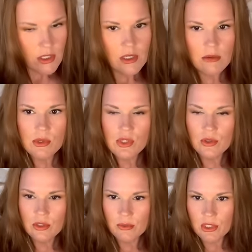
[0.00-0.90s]
What's
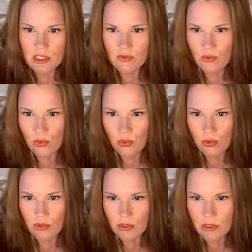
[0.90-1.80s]
going on, please,
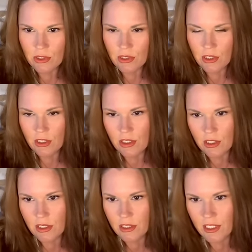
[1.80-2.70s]
for
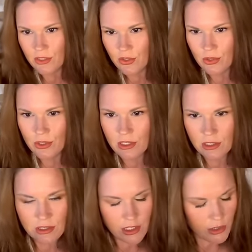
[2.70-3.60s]
Cancer
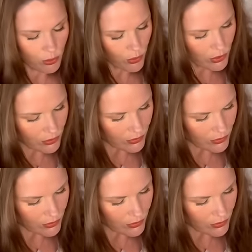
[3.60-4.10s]
in April?